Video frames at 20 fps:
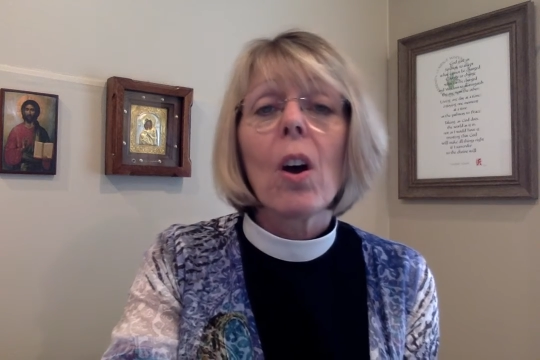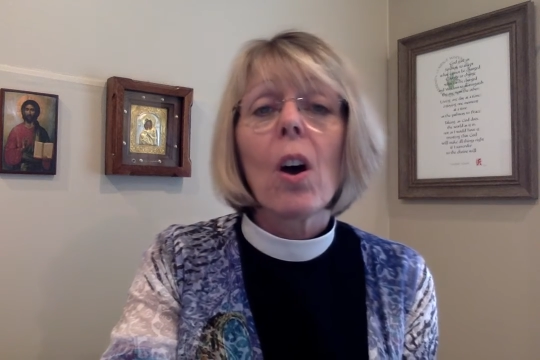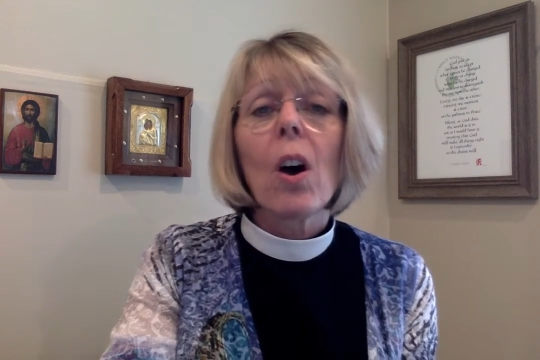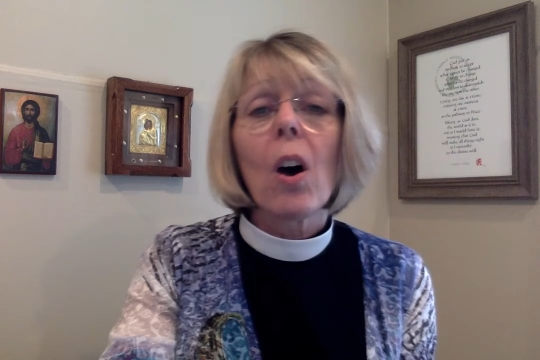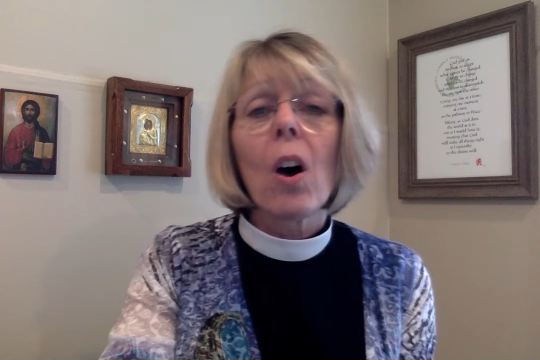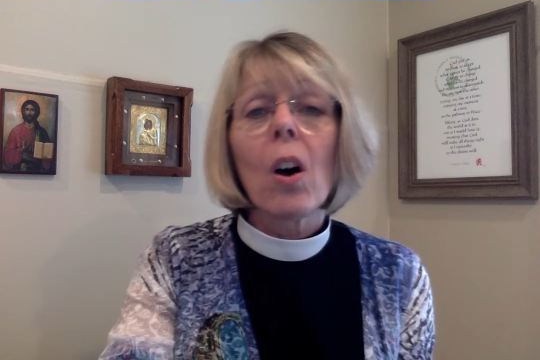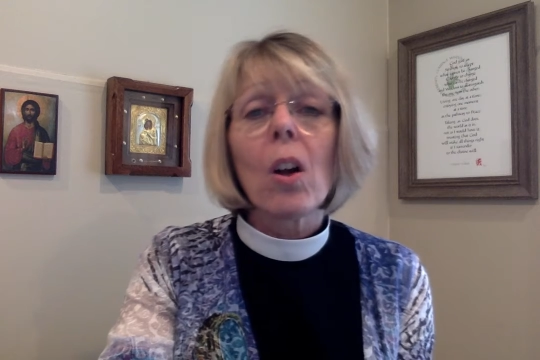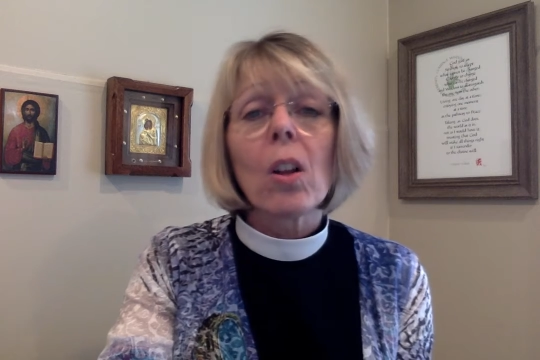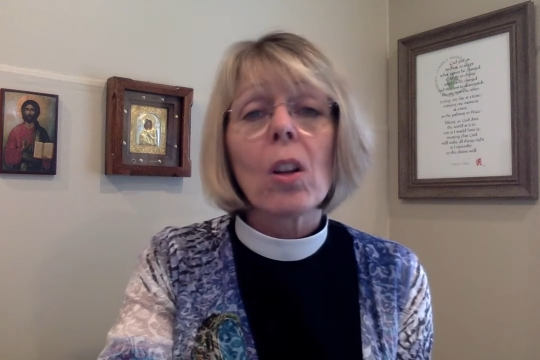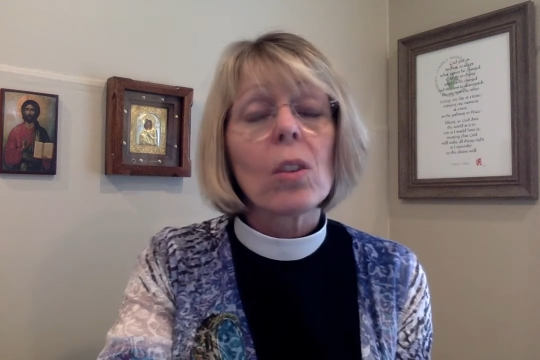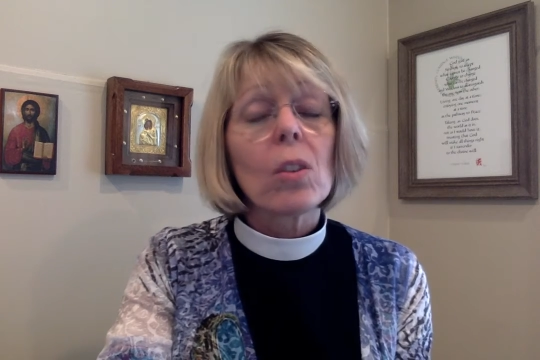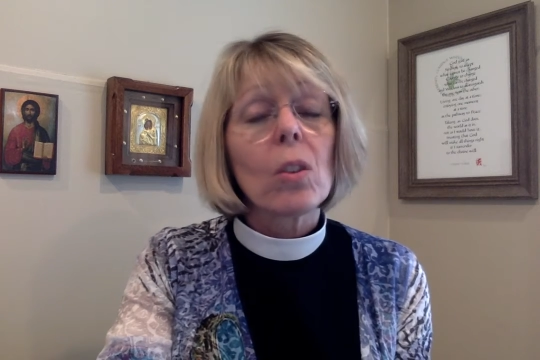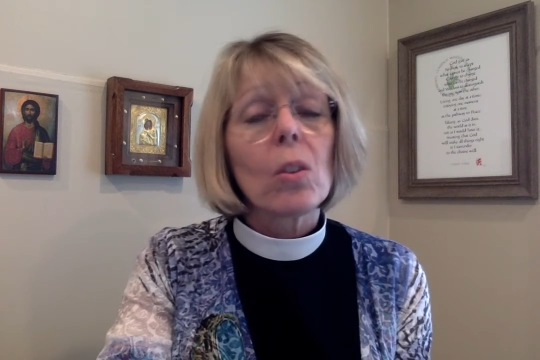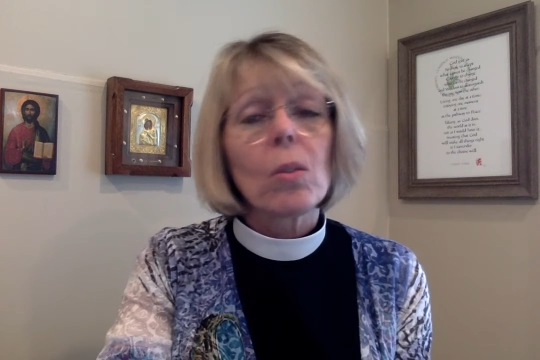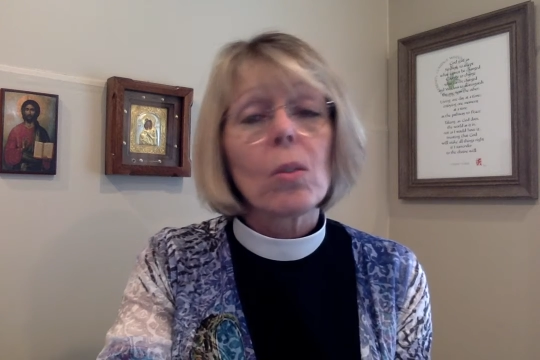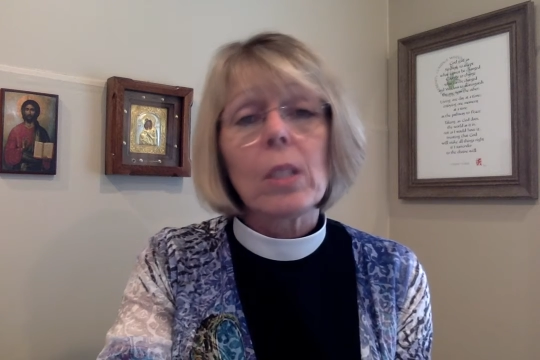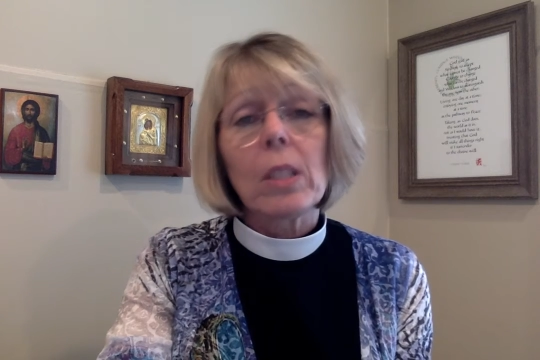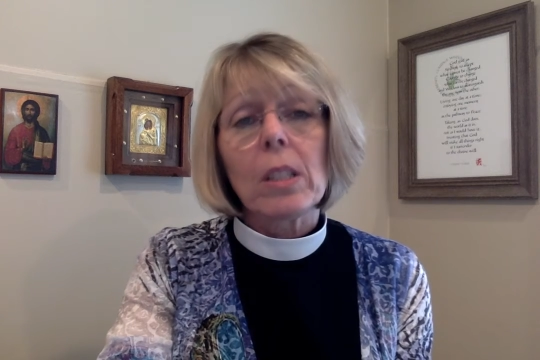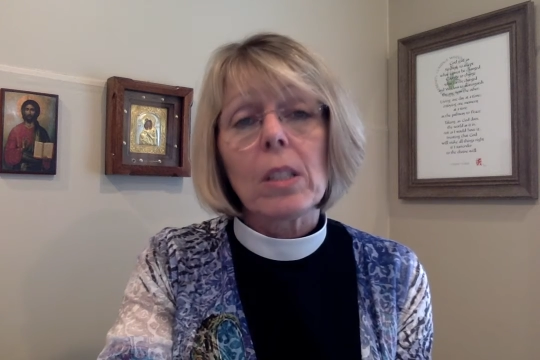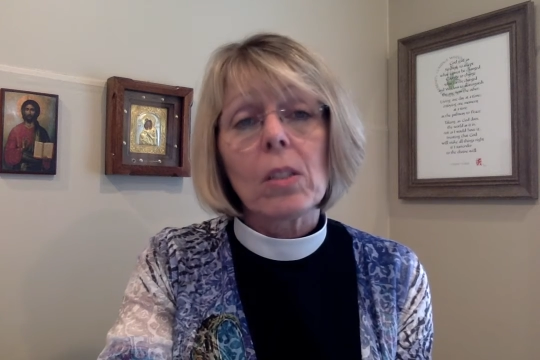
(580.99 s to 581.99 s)
all our
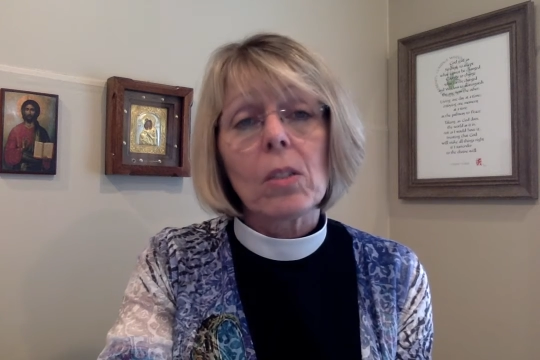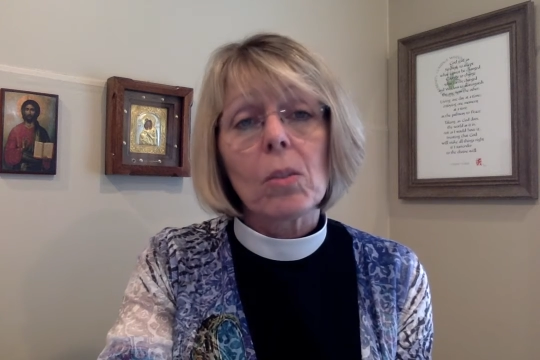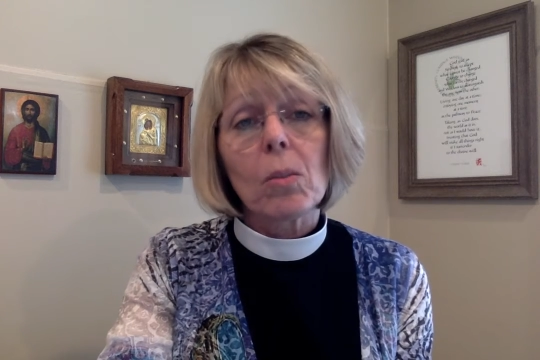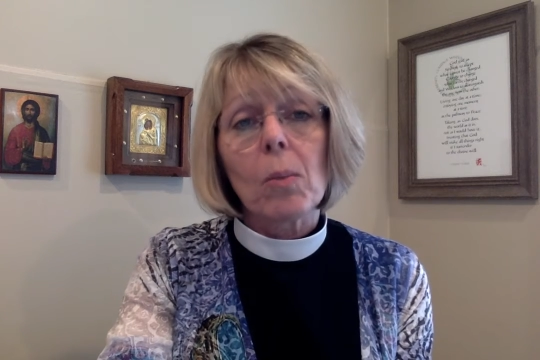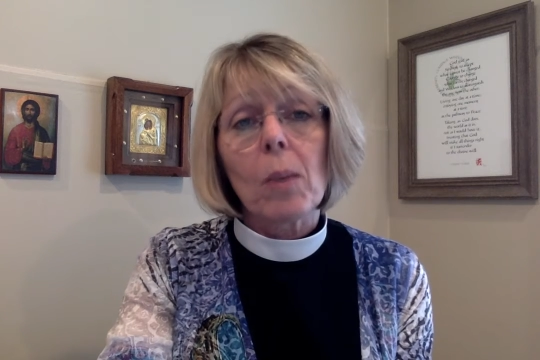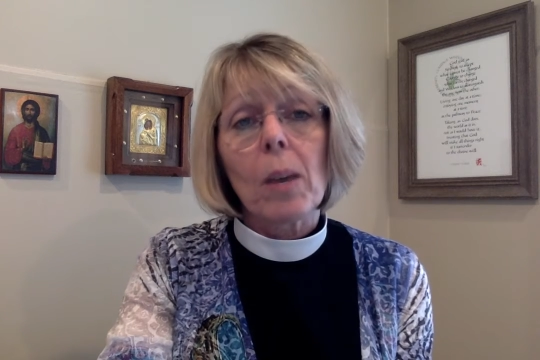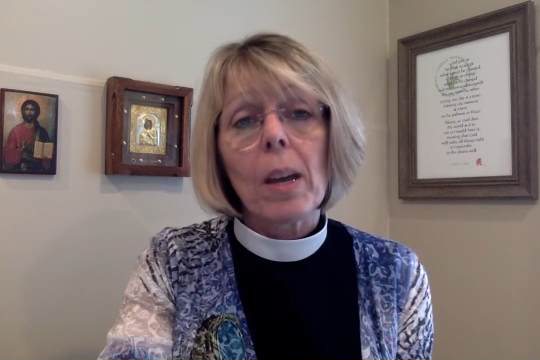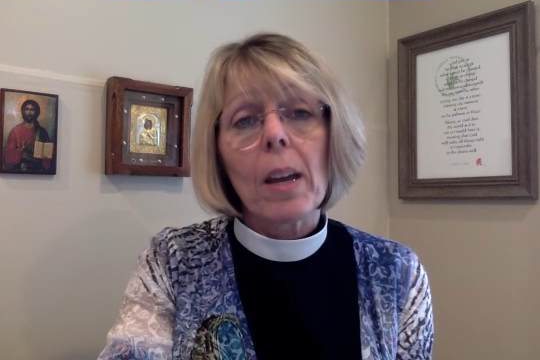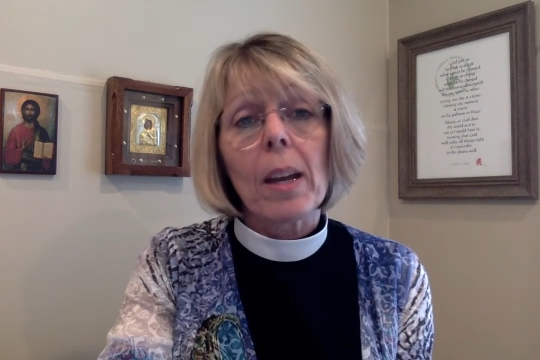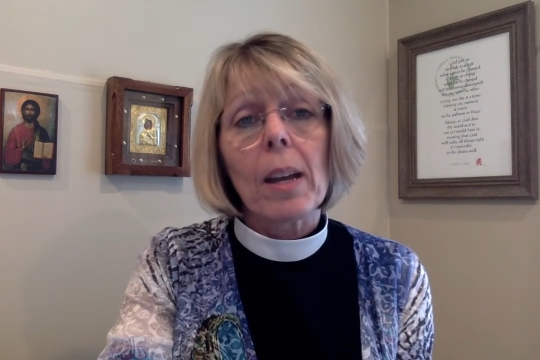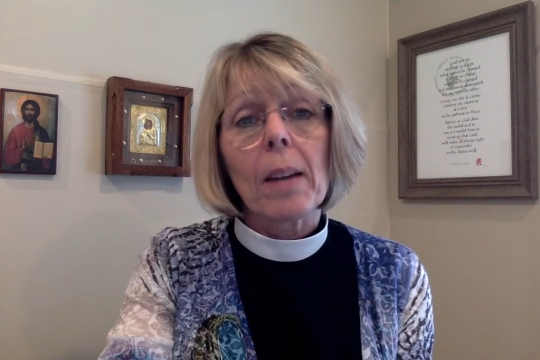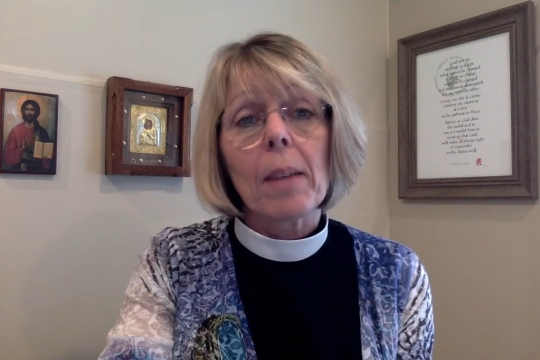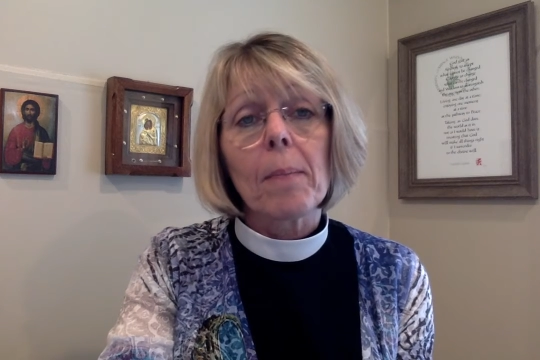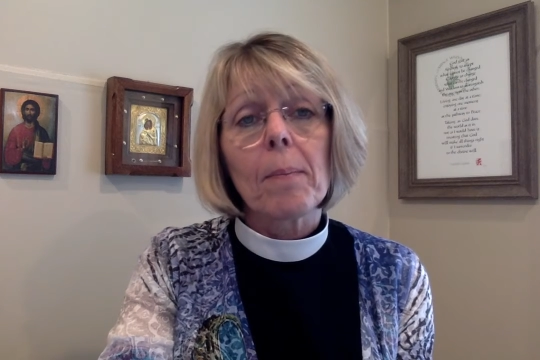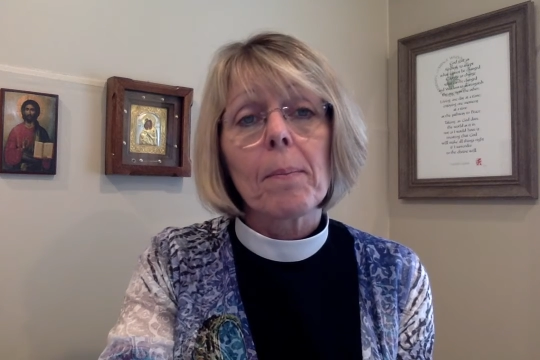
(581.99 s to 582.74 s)
loneliness away.